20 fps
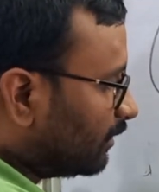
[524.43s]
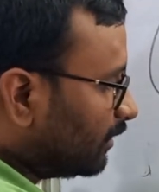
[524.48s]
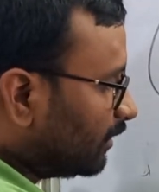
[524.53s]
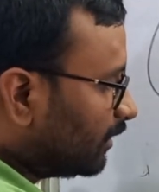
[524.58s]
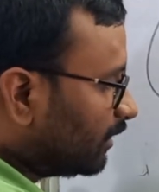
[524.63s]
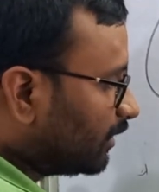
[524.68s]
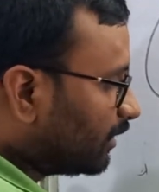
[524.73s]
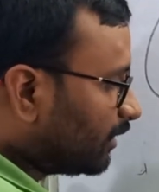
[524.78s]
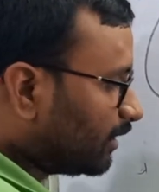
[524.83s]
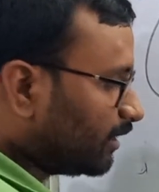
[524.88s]

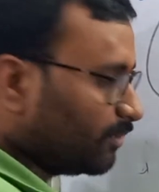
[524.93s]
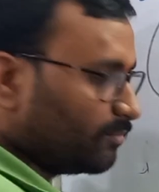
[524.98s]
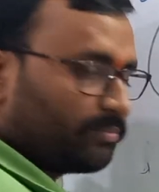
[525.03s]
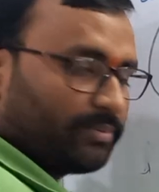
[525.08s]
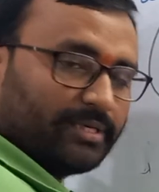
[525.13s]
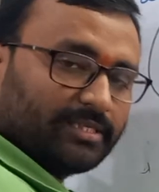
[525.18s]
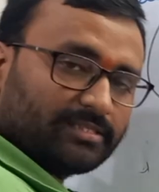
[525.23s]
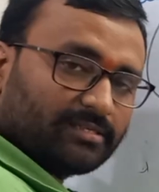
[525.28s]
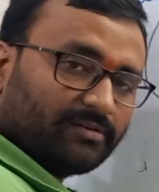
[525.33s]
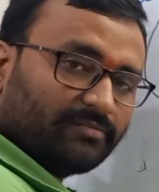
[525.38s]
Here in
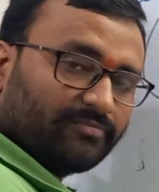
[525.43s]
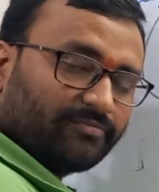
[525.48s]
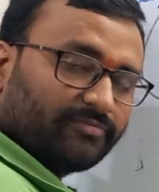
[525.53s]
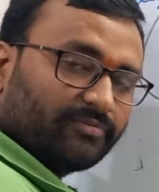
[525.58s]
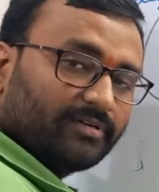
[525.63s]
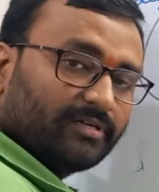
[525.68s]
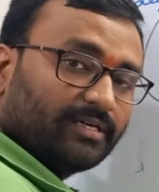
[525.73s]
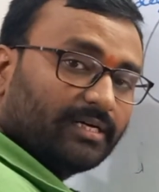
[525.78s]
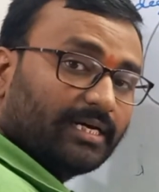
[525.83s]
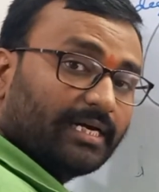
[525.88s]
place of
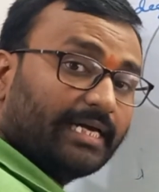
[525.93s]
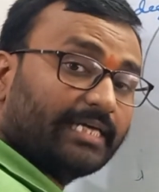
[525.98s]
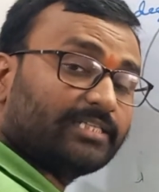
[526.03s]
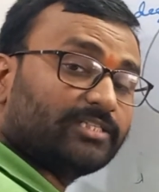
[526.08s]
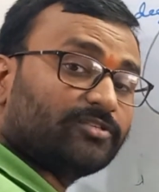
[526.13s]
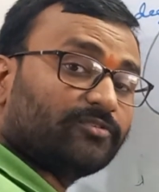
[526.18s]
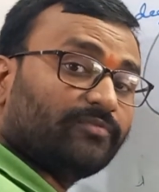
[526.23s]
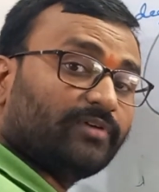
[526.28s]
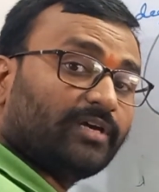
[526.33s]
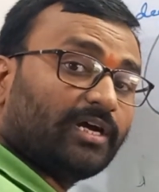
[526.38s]

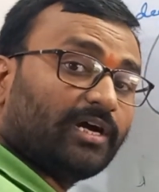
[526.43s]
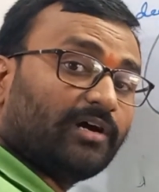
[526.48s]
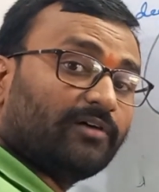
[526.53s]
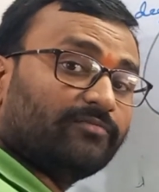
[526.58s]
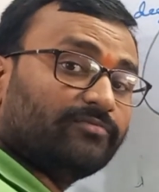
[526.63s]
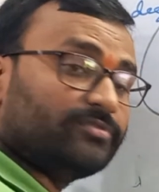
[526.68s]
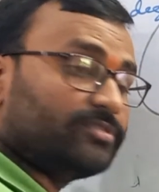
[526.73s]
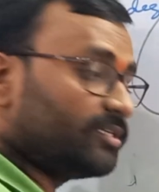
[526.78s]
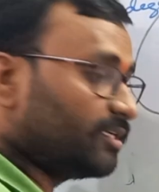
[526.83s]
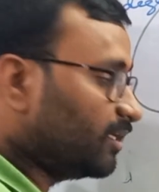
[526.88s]
h we
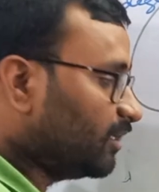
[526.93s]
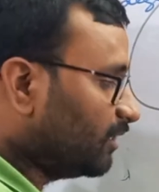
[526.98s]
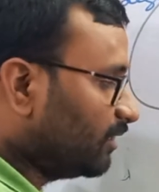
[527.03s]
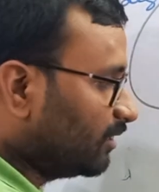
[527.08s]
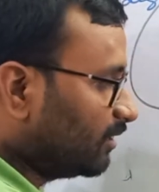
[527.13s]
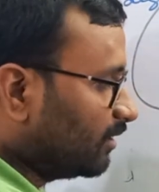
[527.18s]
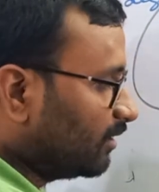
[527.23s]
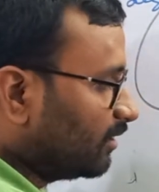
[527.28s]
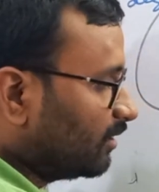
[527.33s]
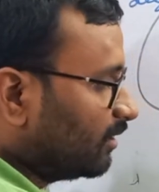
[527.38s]
have g,
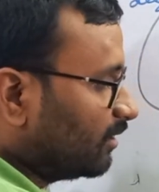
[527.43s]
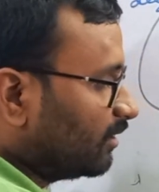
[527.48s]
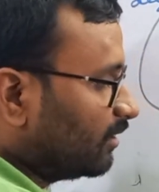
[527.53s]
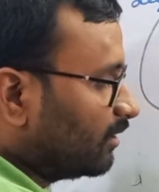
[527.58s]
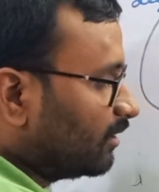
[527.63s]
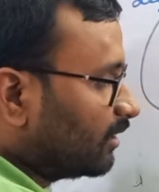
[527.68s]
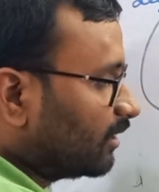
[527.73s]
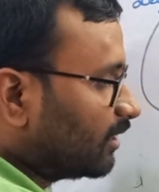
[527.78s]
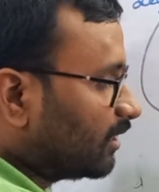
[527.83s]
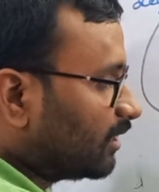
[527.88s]

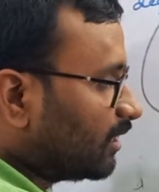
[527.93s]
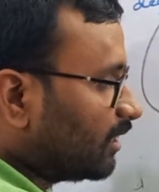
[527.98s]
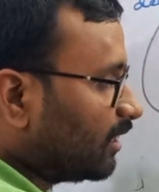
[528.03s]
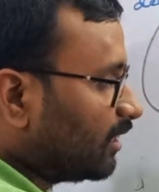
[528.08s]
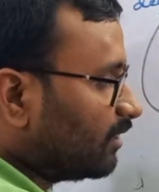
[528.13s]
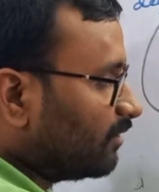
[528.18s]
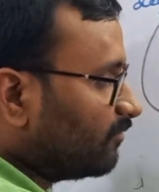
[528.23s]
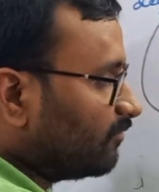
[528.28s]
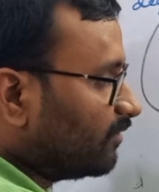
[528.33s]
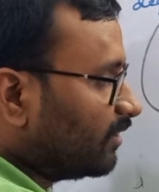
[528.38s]

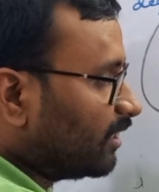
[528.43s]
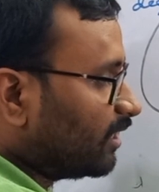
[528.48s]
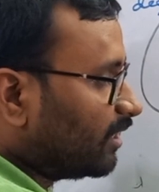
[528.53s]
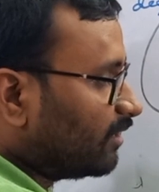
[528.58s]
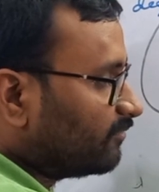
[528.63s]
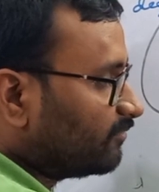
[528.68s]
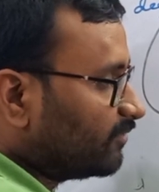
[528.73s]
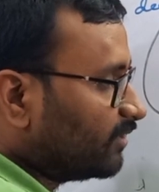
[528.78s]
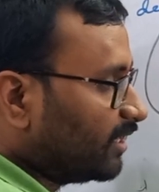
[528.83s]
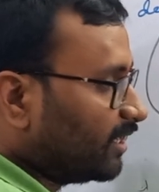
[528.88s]
k we
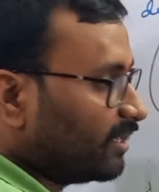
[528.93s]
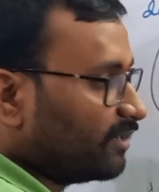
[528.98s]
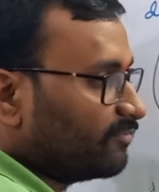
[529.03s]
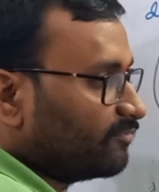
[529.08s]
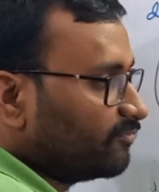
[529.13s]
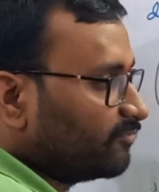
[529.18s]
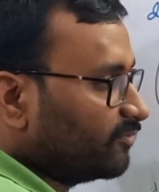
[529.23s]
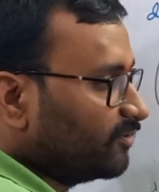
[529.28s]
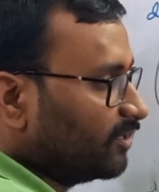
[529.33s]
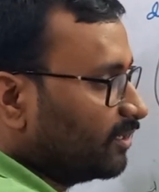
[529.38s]
have
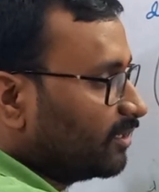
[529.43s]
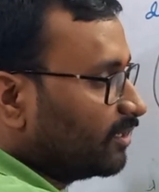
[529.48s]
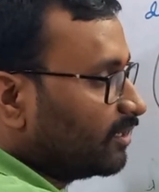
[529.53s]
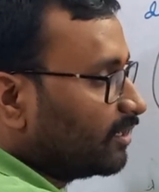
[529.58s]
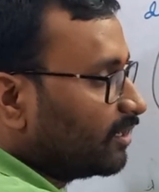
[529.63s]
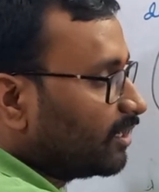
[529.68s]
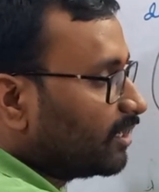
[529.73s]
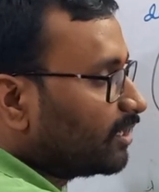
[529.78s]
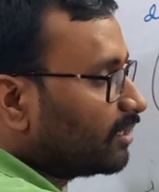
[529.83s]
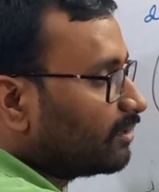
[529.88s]
f,
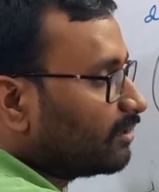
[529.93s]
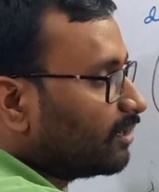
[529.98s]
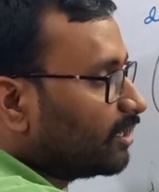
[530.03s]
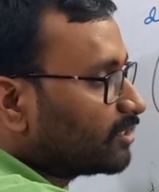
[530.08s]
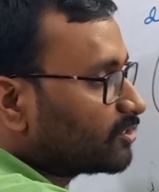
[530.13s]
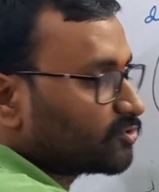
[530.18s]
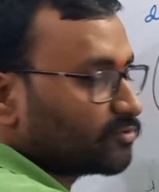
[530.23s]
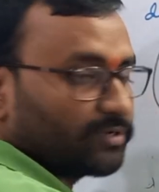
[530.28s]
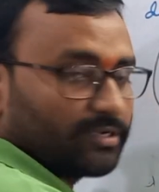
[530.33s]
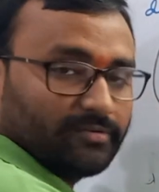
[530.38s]
and
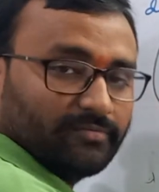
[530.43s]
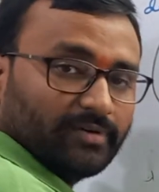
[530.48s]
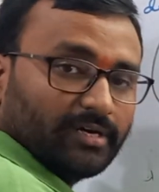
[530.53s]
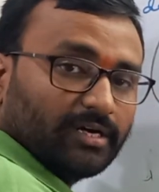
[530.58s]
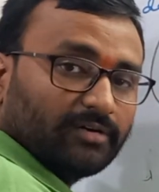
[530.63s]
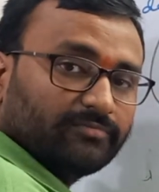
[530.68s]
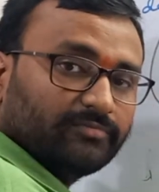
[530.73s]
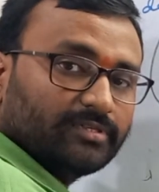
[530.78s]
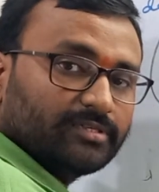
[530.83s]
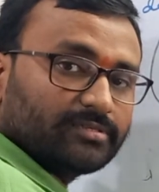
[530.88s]
r square we
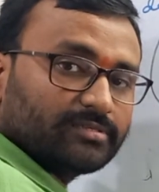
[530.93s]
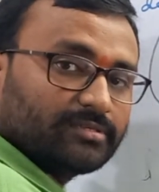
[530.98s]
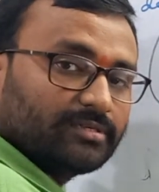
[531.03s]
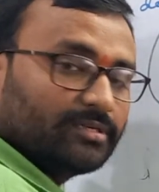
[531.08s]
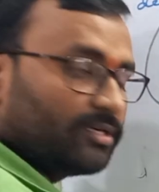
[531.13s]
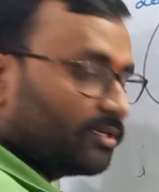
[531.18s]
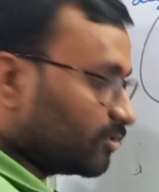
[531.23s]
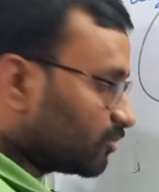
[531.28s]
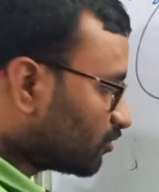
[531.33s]
have this.